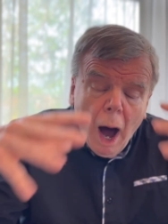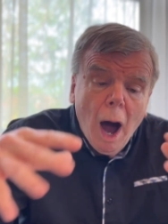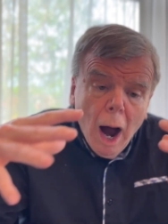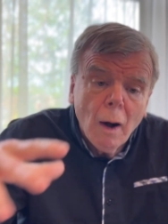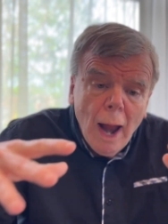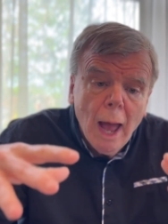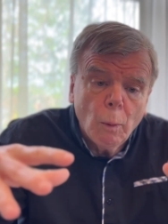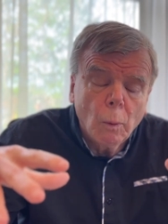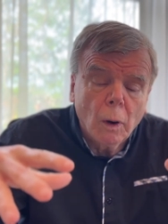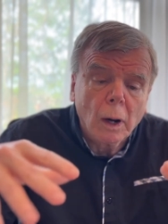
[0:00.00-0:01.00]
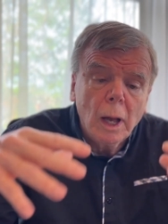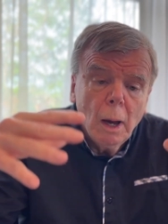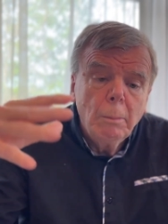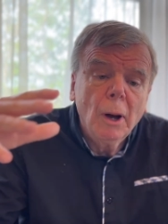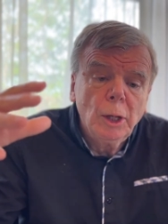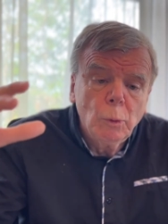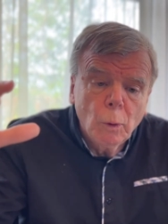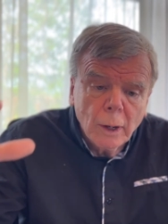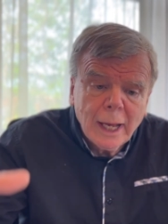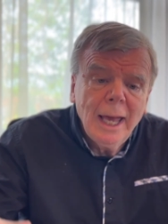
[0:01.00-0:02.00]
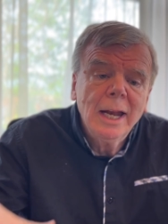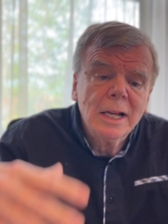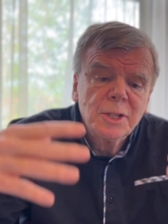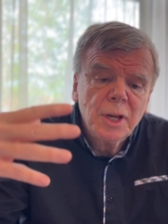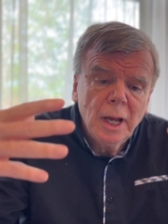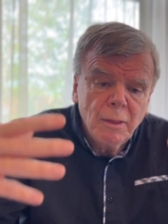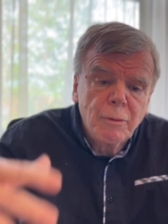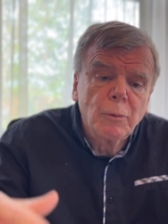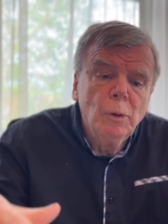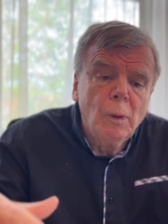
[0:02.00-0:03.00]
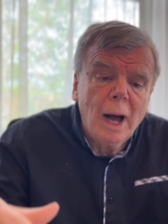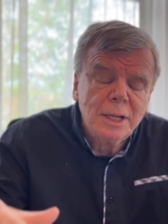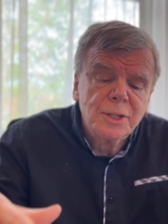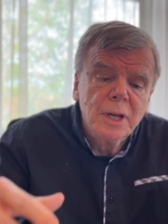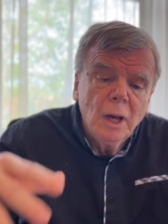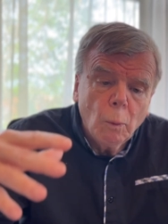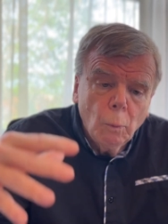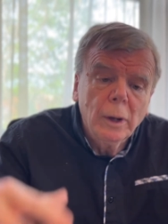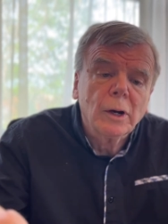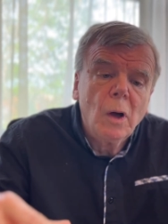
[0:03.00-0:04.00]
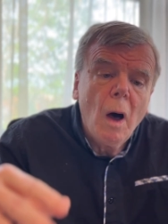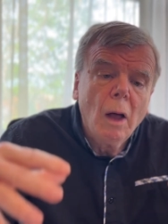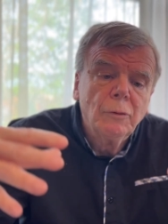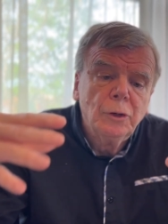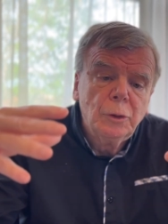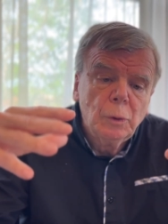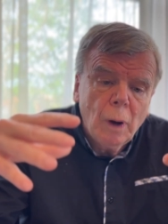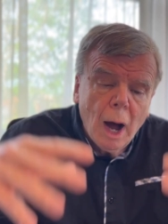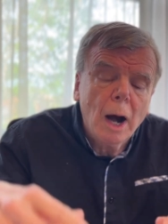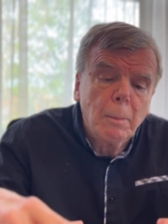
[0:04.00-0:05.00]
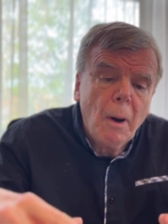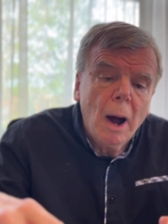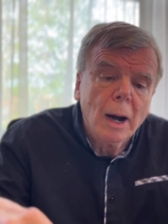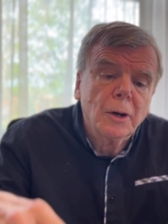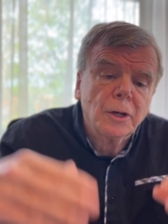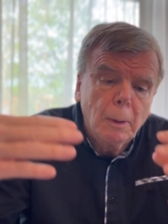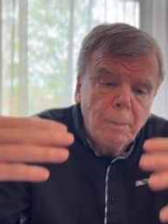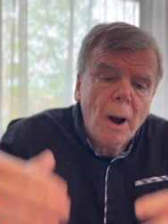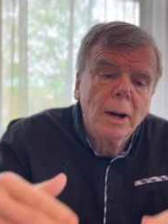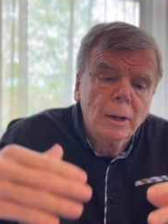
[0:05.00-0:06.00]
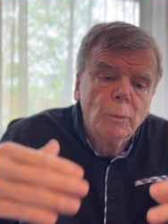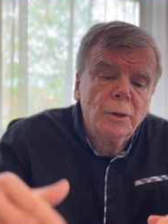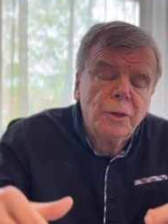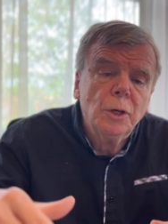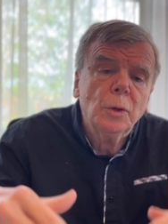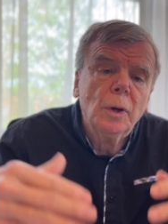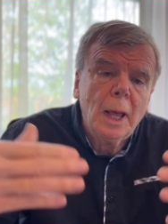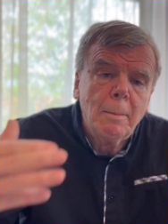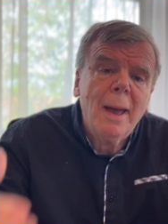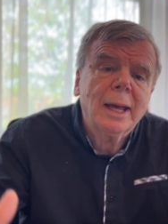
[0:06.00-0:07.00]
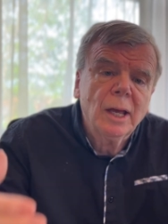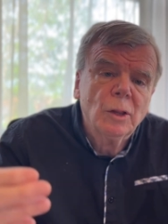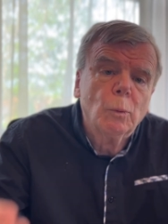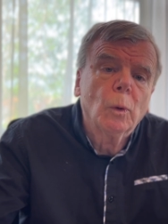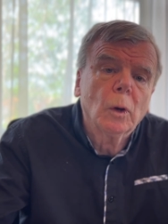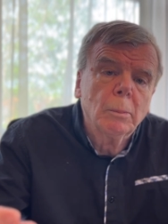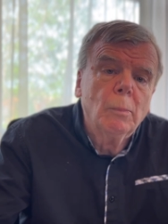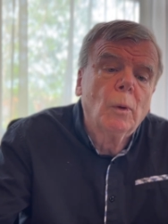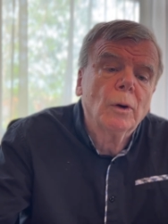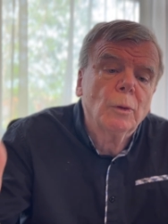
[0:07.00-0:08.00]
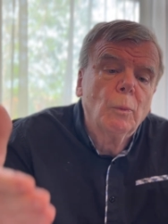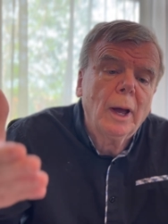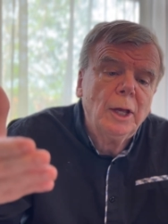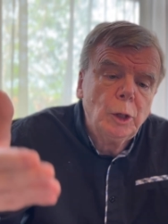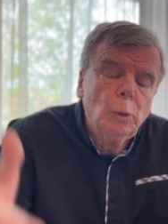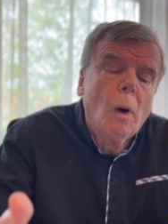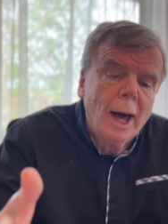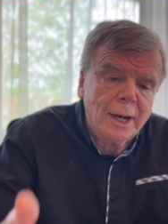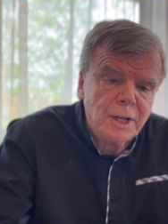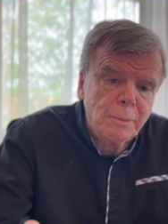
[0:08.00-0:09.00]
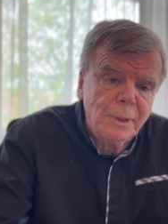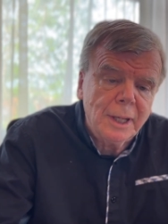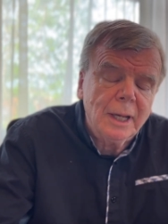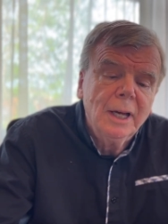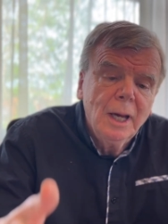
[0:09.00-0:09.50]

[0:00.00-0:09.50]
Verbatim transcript: are at work but you work in us and through us. We're called to do our part to partner with you in making the world more the way you want it to be,